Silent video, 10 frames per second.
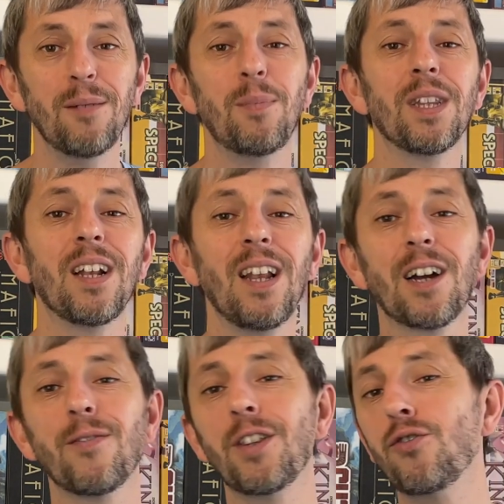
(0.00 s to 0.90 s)
but the
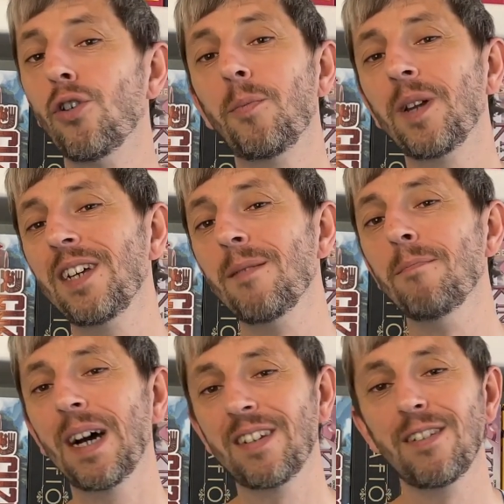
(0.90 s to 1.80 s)
luck of the draw plays a
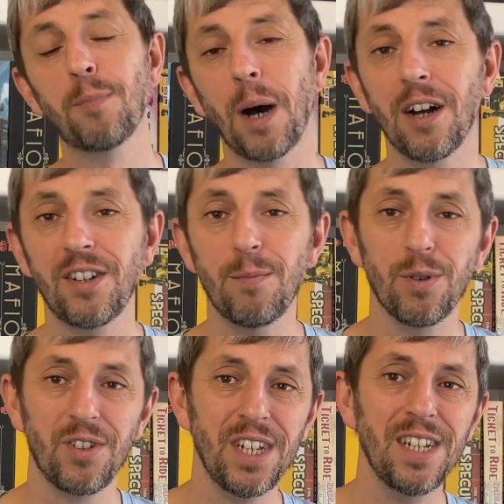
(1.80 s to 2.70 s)
massive part in
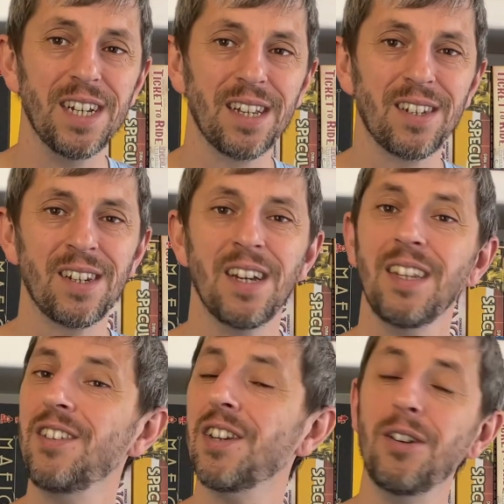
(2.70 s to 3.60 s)
proceedings.
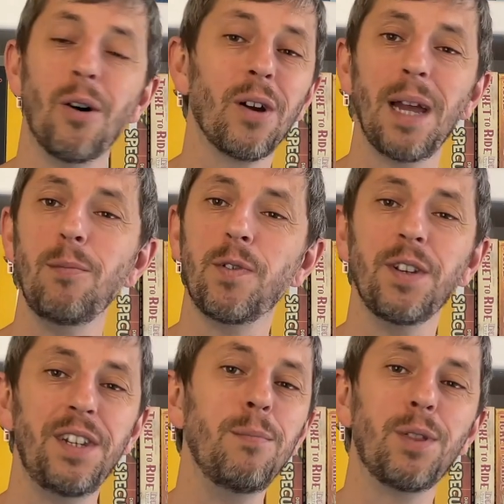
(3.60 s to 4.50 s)
These are not games for
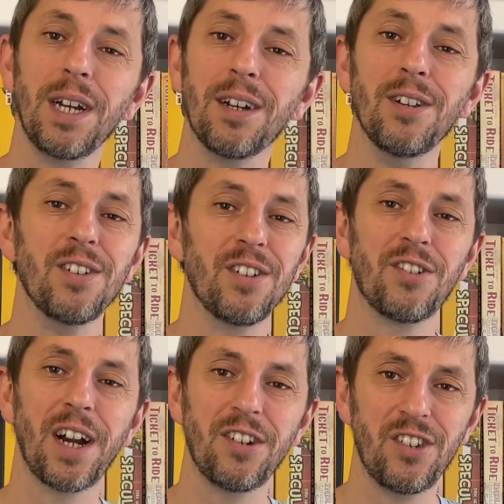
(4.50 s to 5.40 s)
deep thinkers and
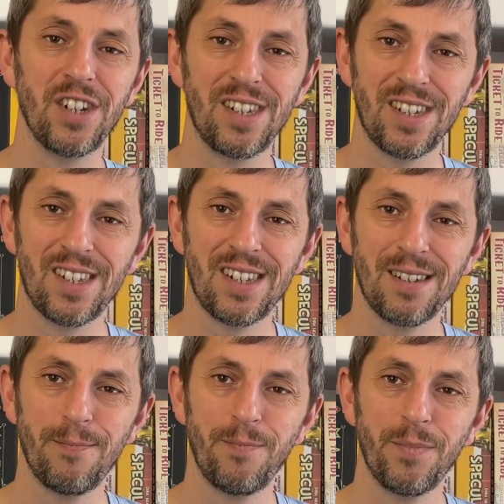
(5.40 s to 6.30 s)
strategists.
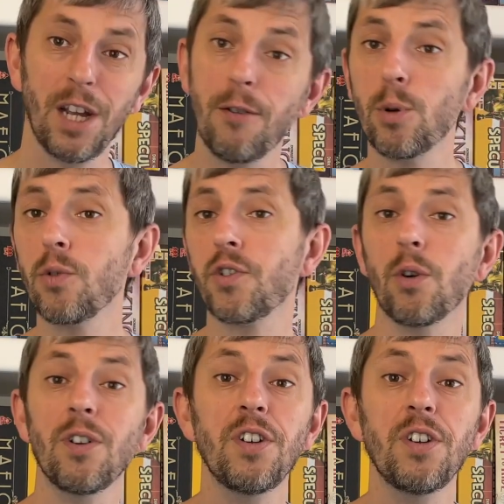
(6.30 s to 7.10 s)
The overall score is